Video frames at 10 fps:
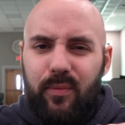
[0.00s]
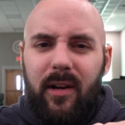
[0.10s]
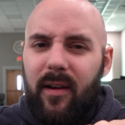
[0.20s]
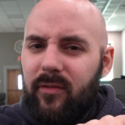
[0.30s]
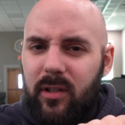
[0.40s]
We
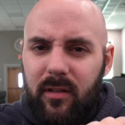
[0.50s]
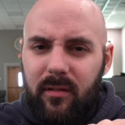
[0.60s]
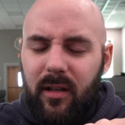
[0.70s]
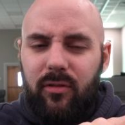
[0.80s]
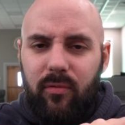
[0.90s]
don't have to
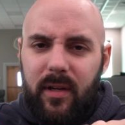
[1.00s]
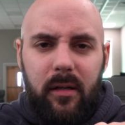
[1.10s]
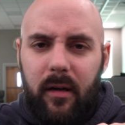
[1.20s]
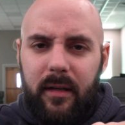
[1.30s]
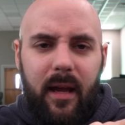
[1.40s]

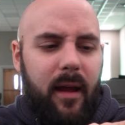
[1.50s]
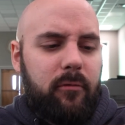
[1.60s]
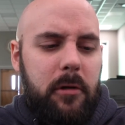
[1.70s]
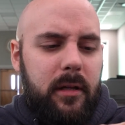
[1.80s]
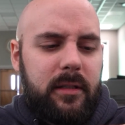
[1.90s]
agree on
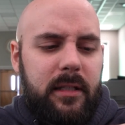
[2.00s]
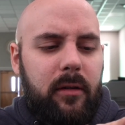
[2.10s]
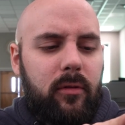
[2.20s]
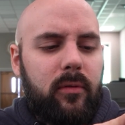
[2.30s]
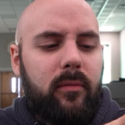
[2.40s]
every
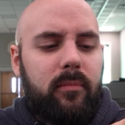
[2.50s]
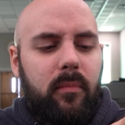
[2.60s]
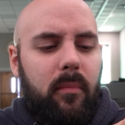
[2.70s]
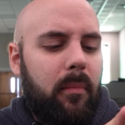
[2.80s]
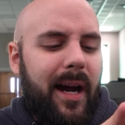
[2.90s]
single
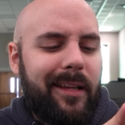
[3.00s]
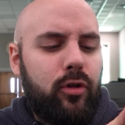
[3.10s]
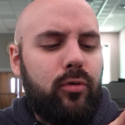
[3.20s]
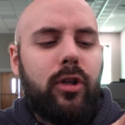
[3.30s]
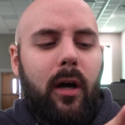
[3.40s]

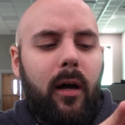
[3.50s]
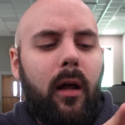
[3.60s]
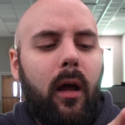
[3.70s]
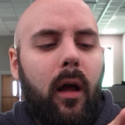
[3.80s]
minutia,